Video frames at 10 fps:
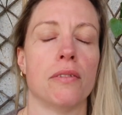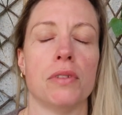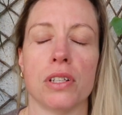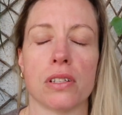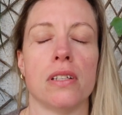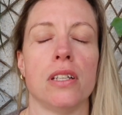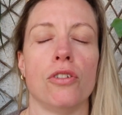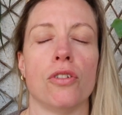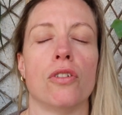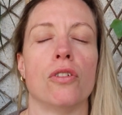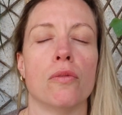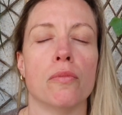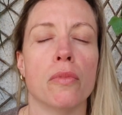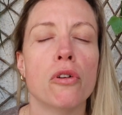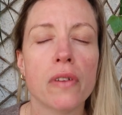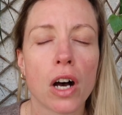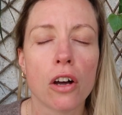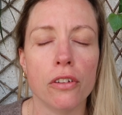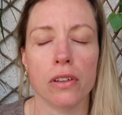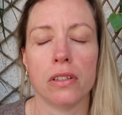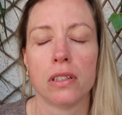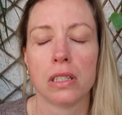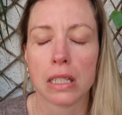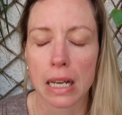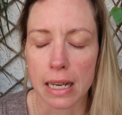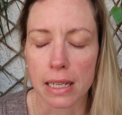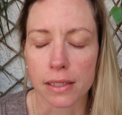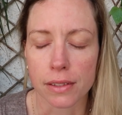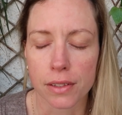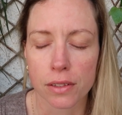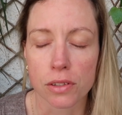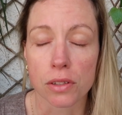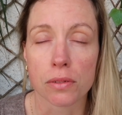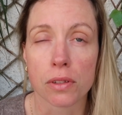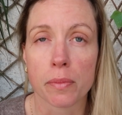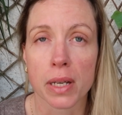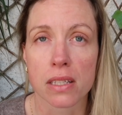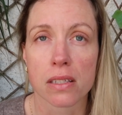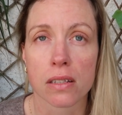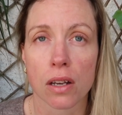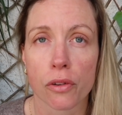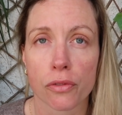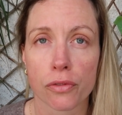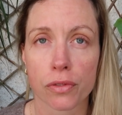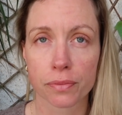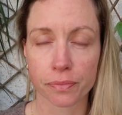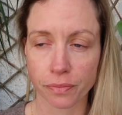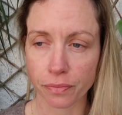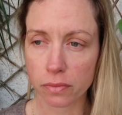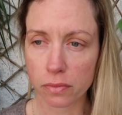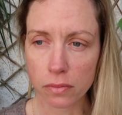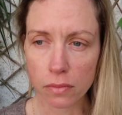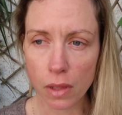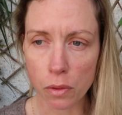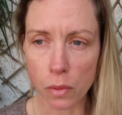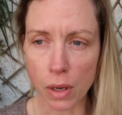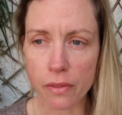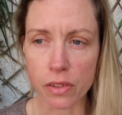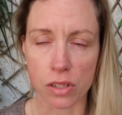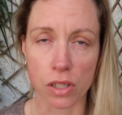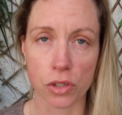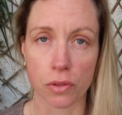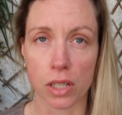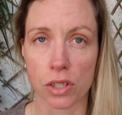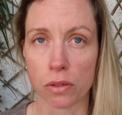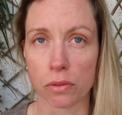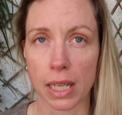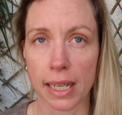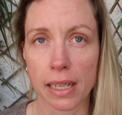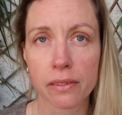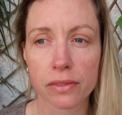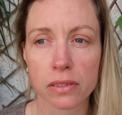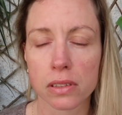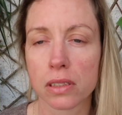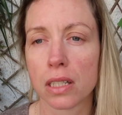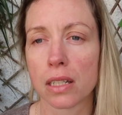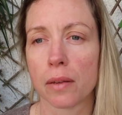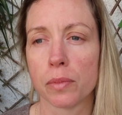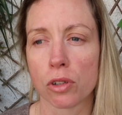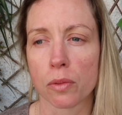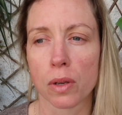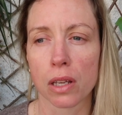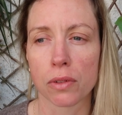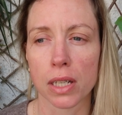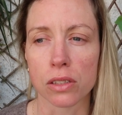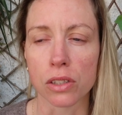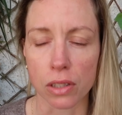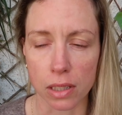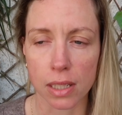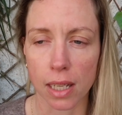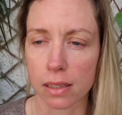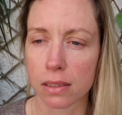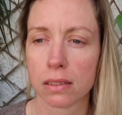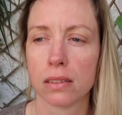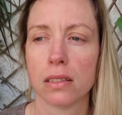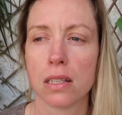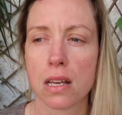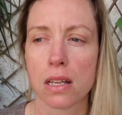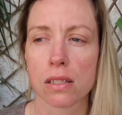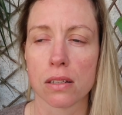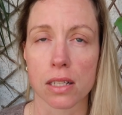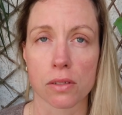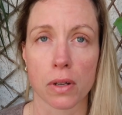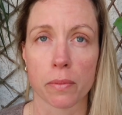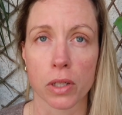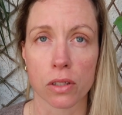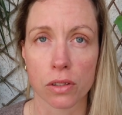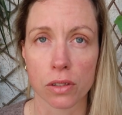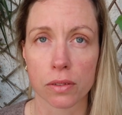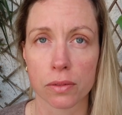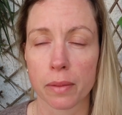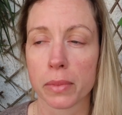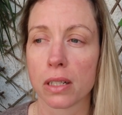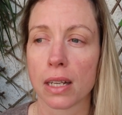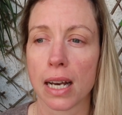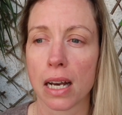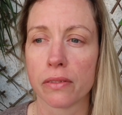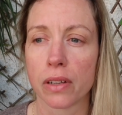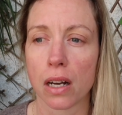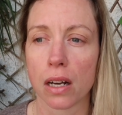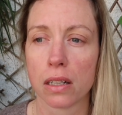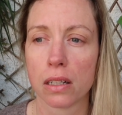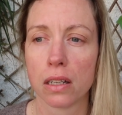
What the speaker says: We just need to move on and do the best of whatever situation we have. And I'm normally quite good at that. So that's what I'm gonna do. I'm gonna have a